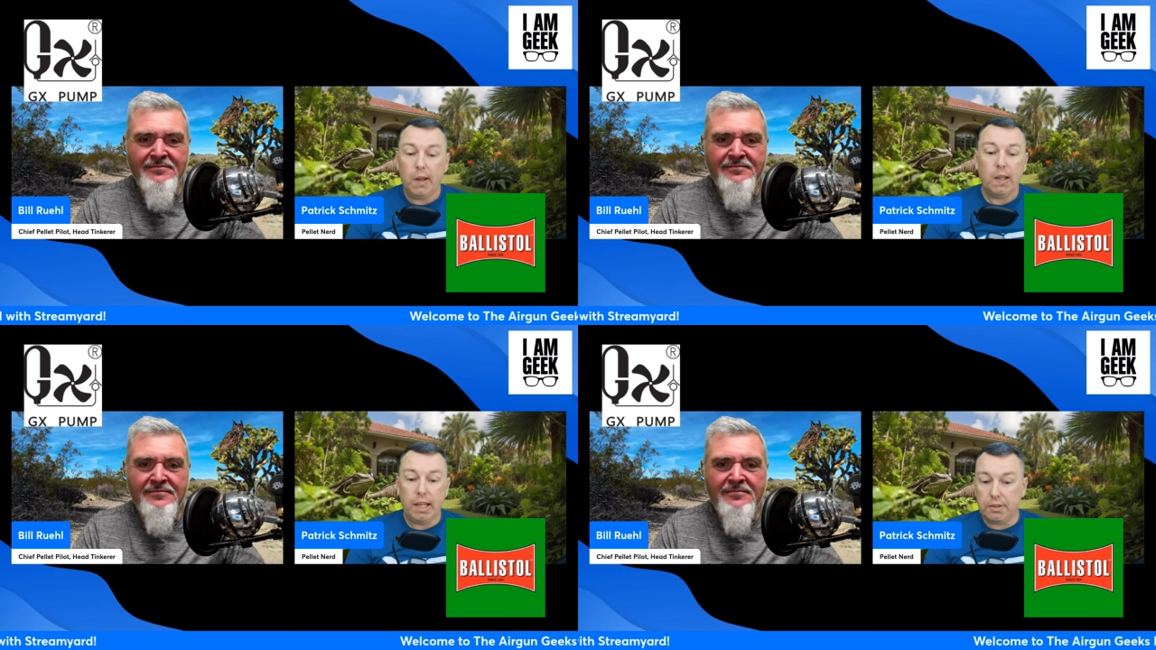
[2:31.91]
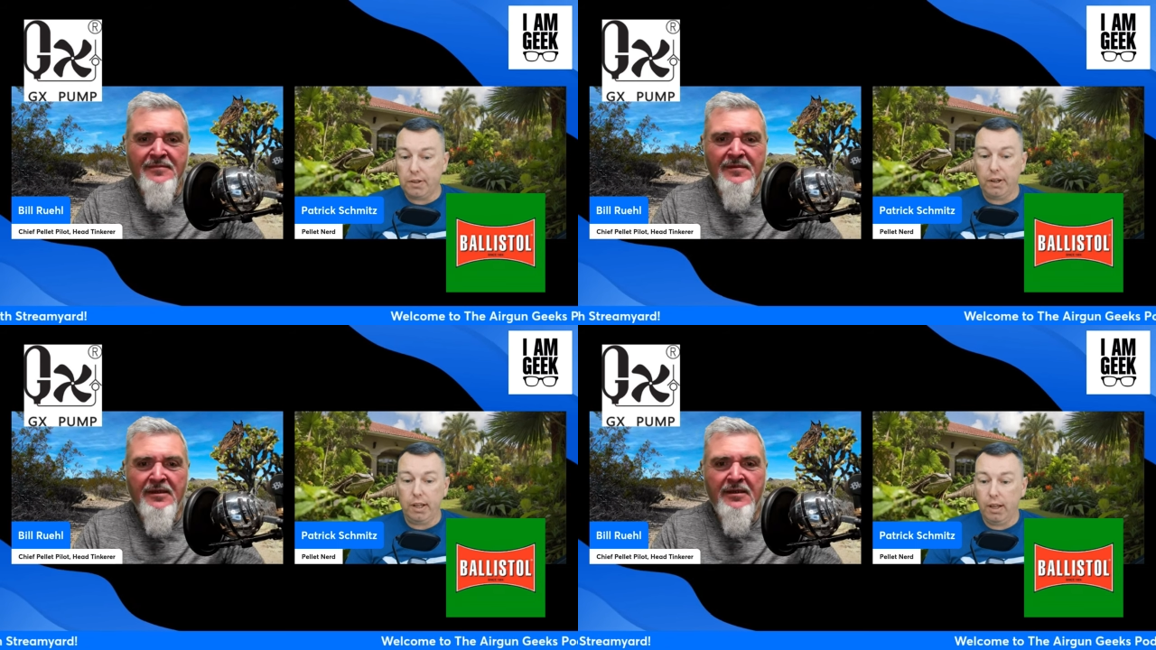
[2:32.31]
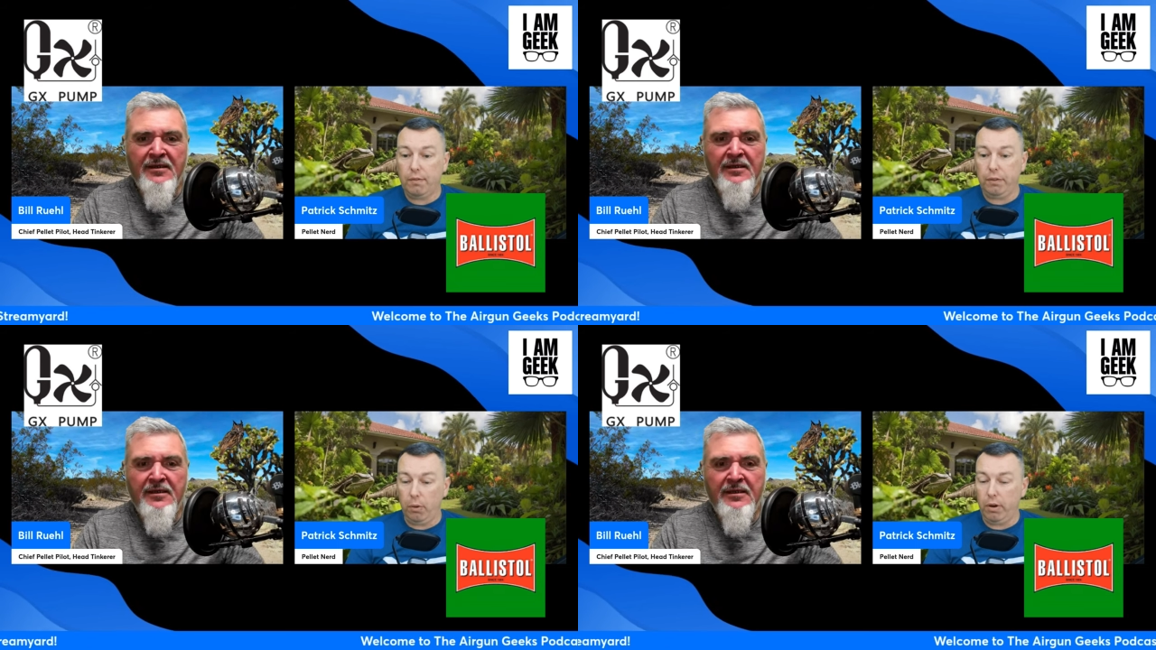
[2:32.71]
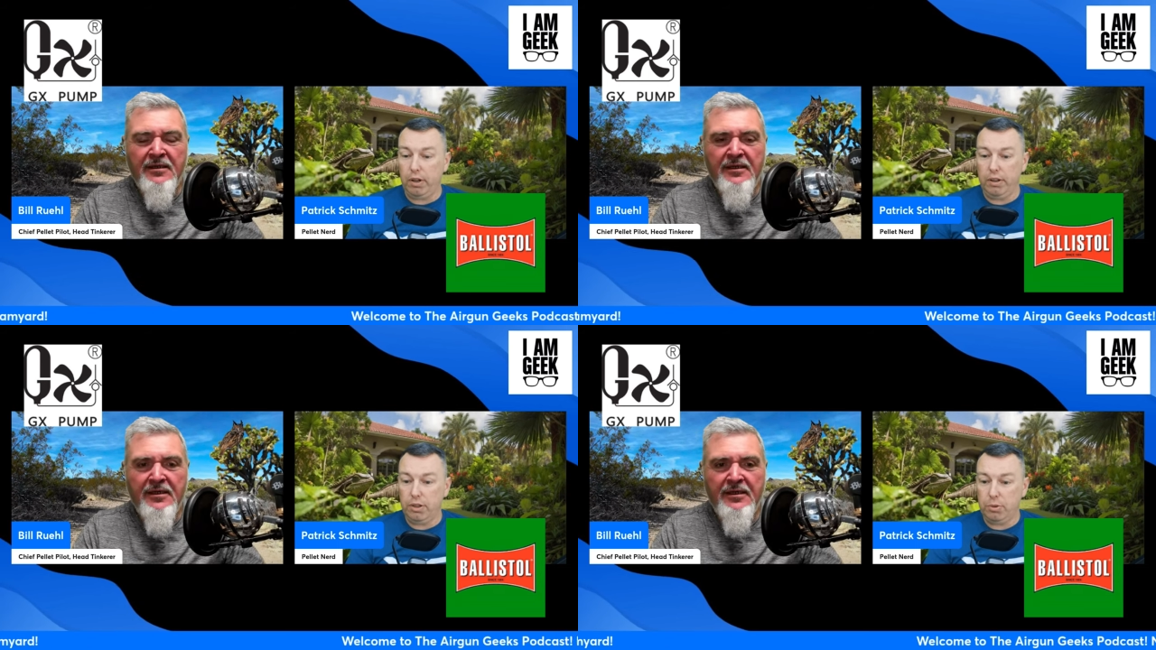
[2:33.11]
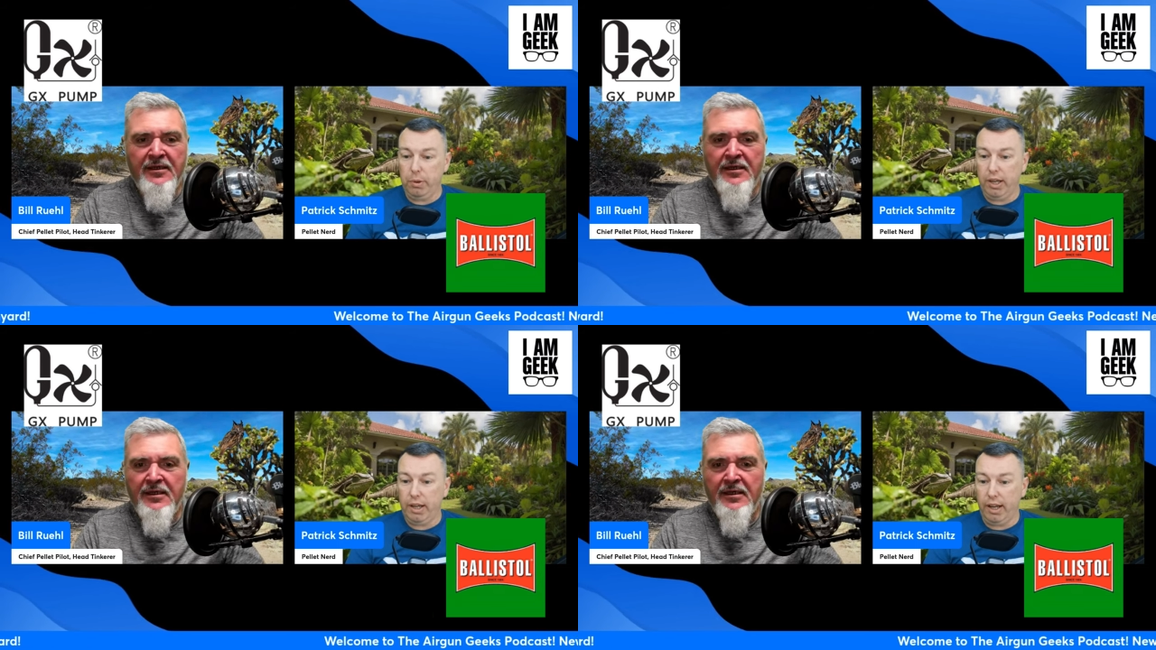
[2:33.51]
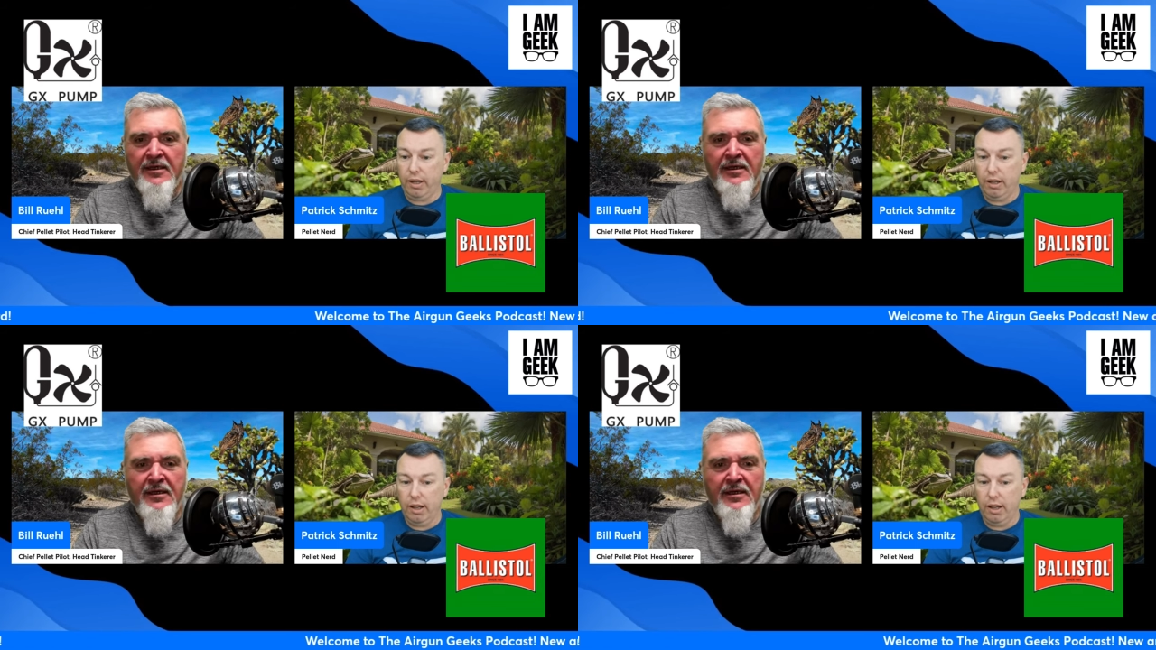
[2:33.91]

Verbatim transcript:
Speaker 1: that's going to hit Florida this weekend.